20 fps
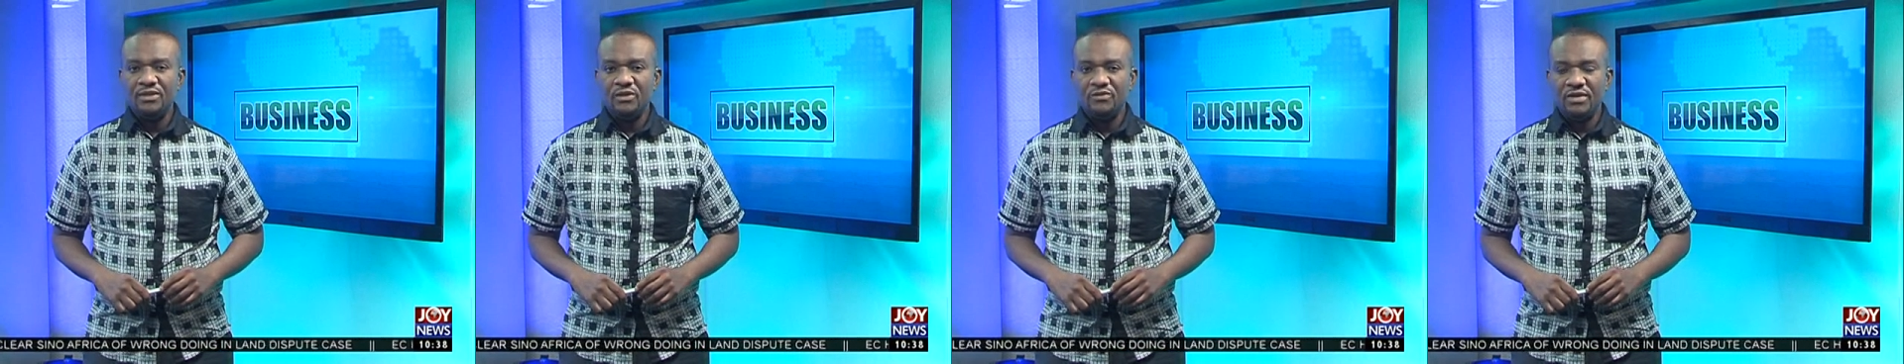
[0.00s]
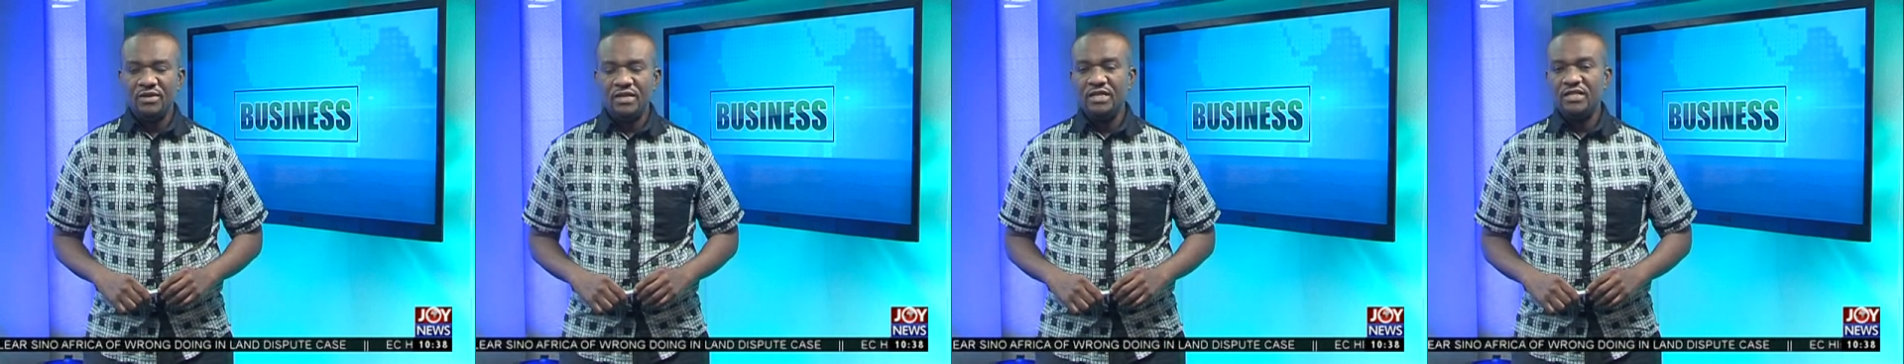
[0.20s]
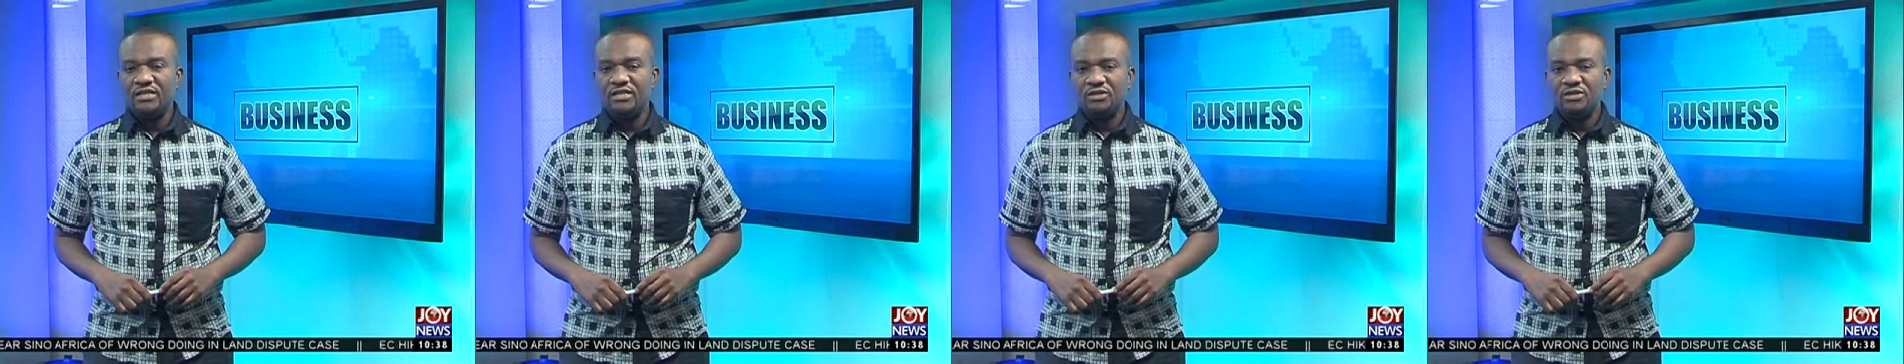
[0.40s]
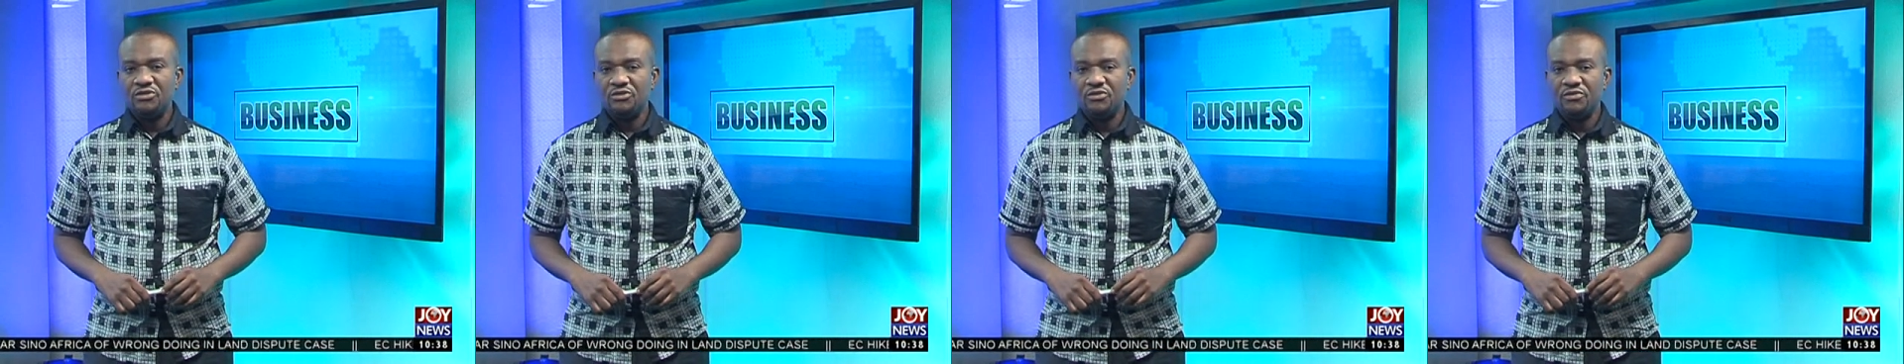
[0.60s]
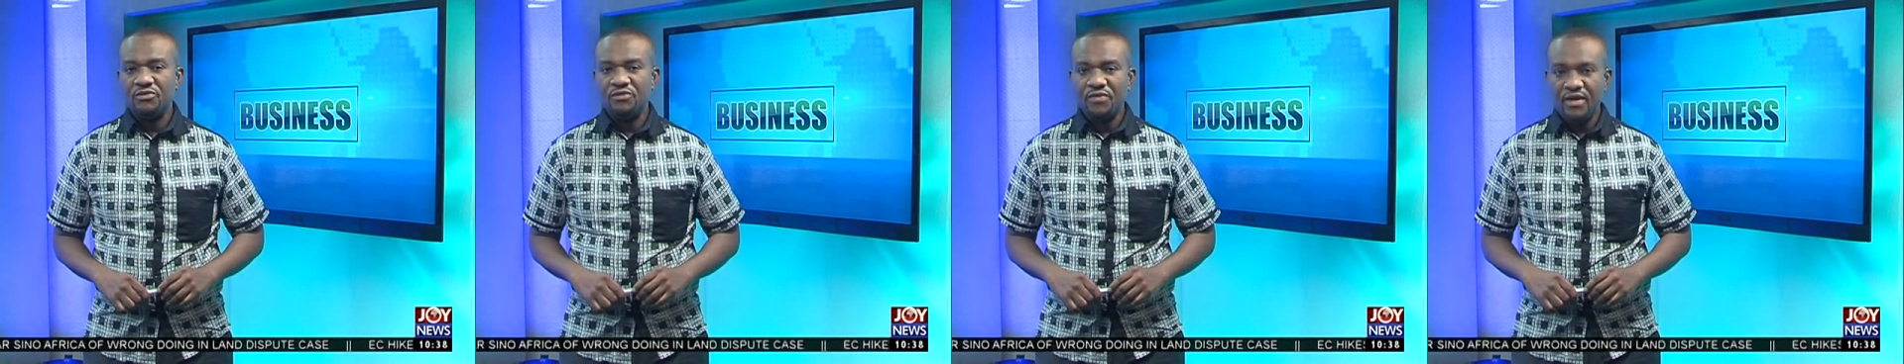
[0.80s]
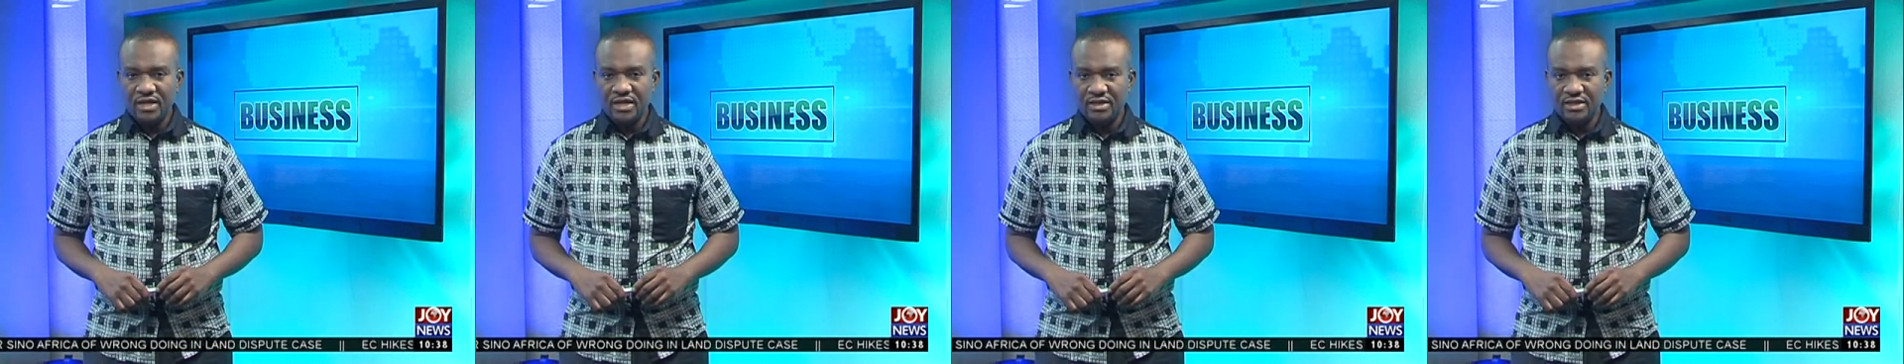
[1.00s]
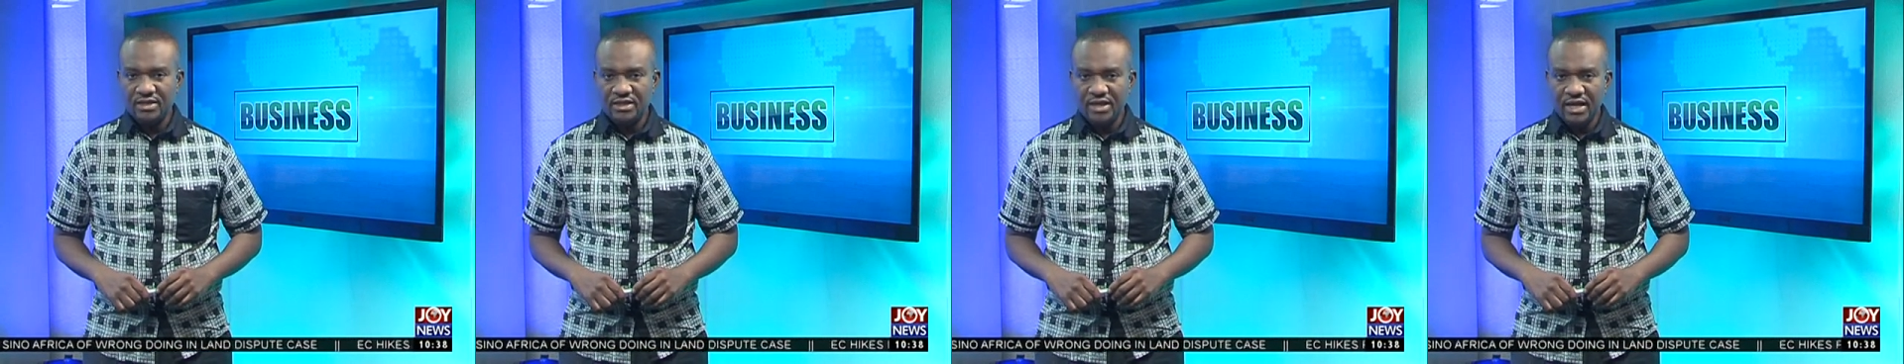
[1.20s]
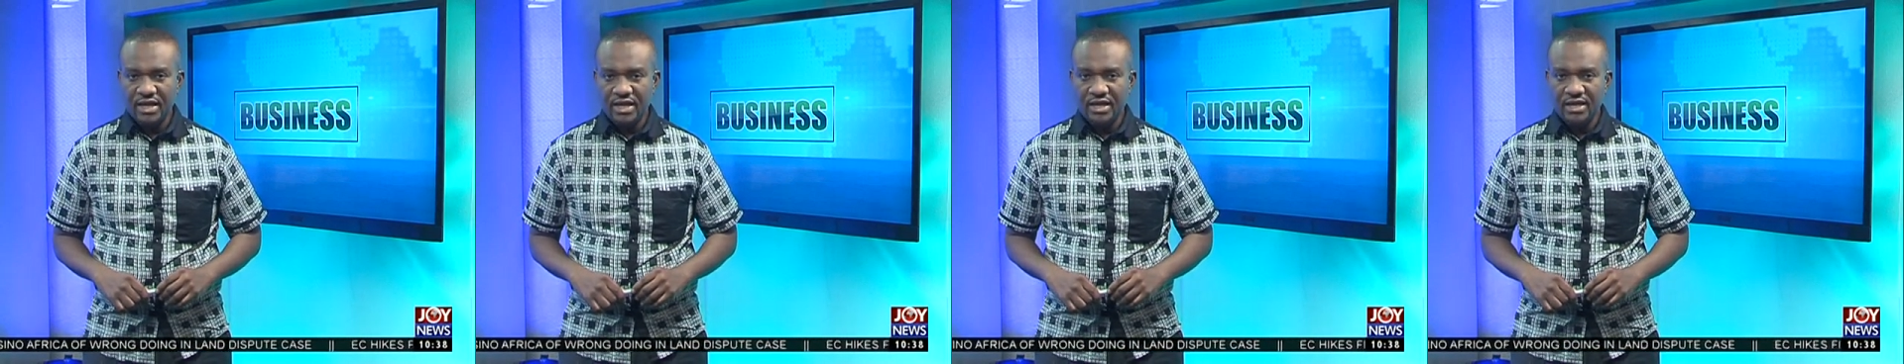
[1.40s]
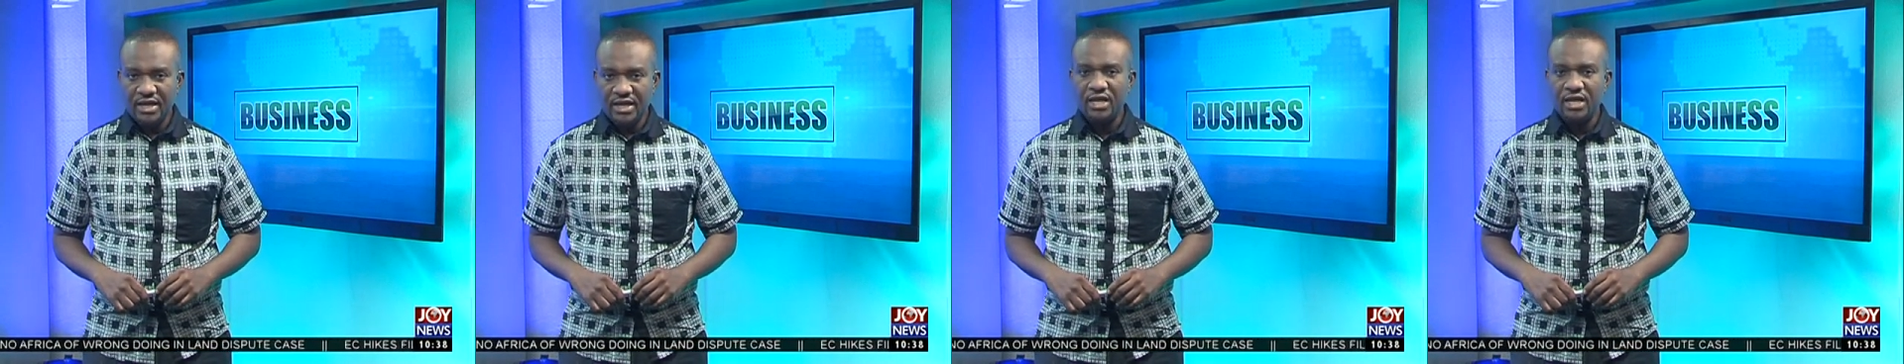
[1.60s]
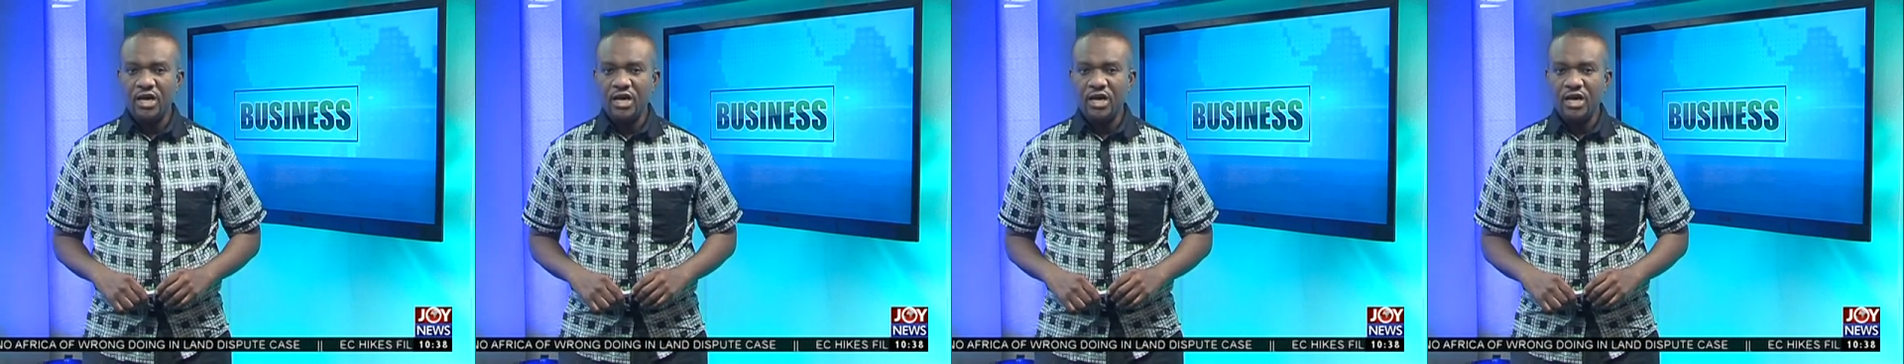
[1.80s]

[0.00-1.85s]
of an industrial fund and an